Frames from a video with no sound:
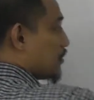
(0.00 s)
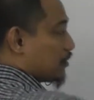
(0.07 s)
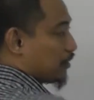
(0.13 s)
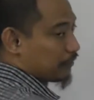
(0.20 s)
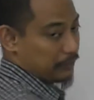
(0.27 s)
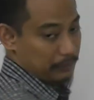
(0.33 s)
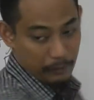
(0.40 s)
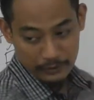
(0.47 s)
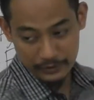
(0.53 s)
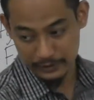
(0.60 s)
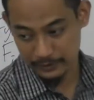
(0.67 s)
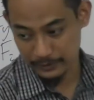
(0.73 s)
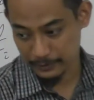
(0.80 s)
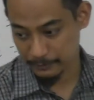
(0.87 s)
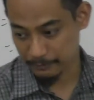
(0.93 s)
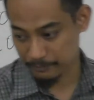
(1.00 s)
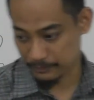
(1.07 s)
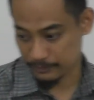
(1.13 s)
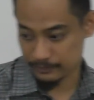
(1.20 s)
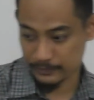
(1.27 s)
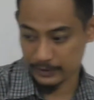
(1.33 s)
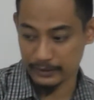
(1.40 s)
of the body,
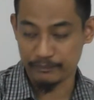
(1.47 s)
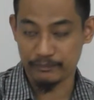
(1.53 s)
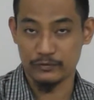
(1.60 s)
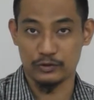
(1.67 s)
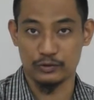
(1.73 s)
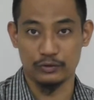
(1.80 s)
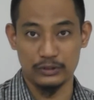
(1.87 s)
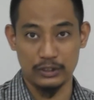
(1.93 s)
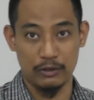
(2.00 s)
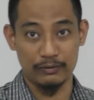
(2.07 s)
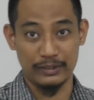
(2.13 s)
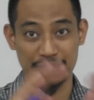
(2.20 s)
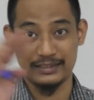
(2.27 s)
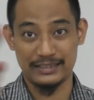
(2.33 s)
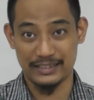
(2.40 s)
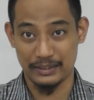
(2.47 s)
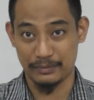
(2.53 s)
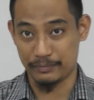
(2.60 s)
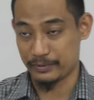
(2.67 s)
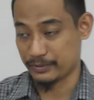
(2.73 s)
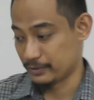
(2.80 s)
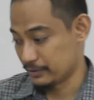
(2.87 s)
right? So the outline
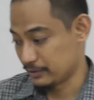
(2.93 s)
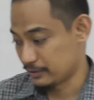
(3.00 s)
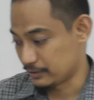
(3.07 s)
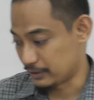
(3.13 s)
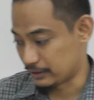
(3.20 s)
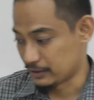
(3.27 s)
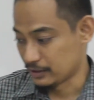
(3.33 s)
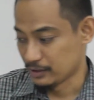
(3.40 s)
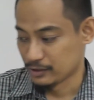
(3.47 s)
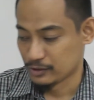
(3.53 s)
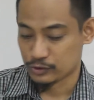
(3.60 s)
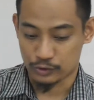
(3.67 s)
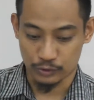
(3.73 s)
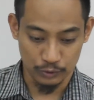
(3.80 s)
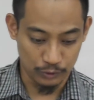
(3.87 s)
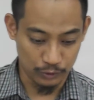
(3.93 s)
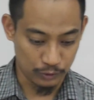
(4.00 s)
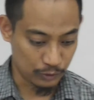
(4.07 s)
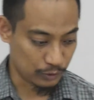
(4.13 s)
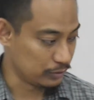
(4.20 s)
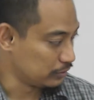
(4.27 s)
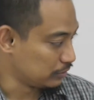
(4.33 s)
shape, right?
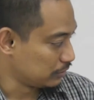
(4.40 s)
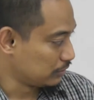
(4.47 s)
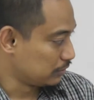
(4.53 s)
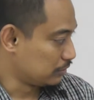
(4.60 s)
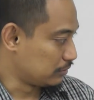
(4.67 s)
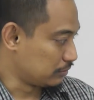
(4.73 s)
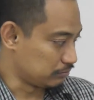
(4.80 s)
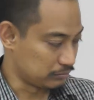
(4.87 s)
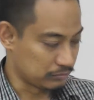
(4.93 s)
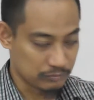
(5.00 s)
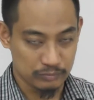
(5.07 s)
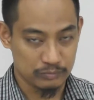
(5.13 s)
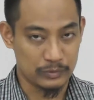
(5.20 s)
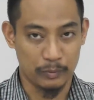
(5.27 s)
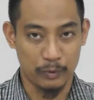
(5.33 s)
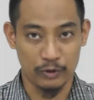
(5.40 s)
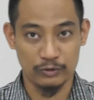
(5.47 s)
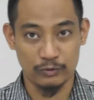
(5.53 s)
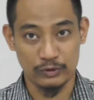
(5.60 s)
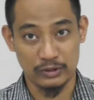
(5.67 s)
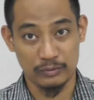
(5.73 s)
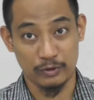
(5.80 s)
So the
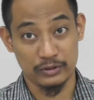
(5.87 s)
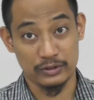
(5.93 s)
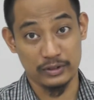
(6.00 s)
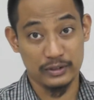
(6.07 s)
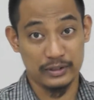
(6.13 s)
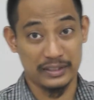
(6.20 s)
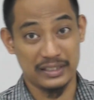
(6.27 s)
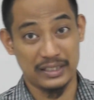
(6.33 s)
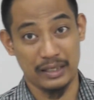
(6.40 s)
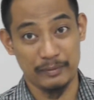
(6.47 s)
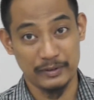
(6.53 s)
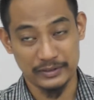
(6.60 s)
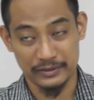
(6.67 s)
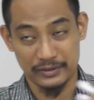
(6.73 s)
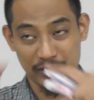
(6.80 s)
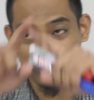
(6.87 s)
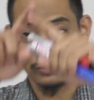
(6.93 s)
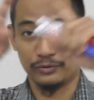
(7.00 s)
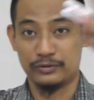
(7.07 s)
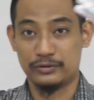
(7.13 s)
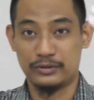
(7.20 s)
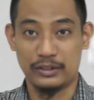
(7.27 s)
water bottle, the cup, etc.
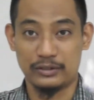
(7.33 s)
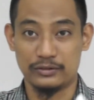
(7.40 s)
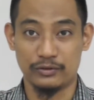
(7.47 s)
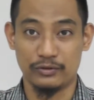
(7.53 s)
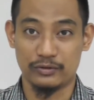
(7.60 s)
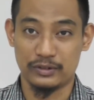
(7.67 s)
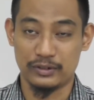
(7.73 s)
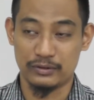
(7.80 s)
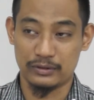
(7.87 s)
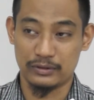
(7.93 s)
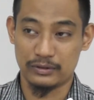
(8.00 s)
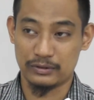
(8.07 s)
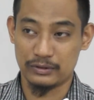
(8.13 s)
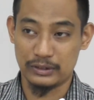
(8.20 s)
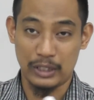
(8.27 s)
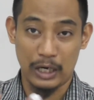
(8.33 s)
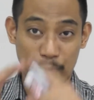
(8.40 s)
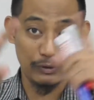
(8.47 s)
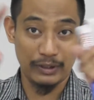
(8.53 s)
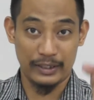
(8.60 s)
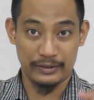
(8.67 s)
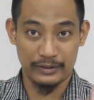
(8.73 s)
So just draw the
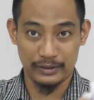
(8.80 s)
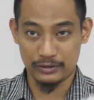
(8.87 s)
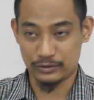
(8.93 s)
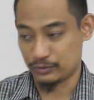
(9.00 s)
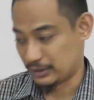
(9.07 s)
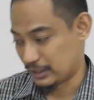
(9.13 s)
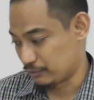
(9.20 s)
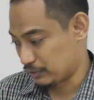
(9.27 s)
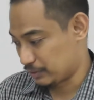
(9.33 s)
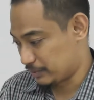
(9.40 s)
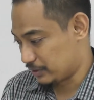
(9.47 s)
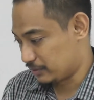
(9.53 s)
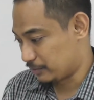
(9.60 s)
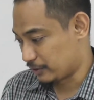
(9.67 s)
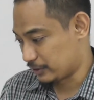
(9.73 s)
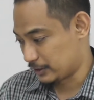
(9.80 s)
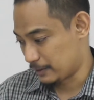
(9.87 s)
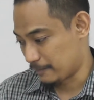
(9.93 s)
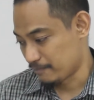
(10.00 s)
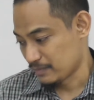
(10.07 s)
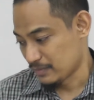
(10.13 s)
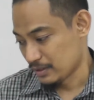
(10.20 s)
outline, right? So that will be the
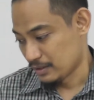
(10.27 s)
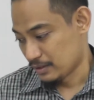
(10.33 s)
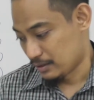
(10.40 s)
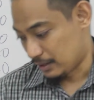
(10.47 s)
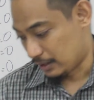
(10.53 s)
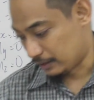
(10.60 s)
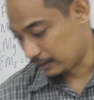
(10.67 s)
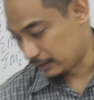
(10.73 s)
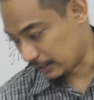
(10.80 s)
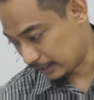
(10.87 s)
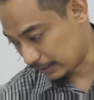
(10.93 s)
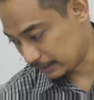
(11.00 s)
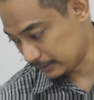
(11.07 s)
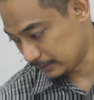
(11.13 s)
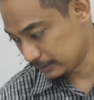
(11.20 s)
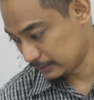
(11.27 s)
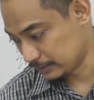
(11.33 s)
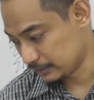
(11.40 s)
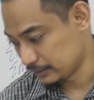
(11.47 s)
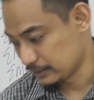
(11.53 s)
body, and then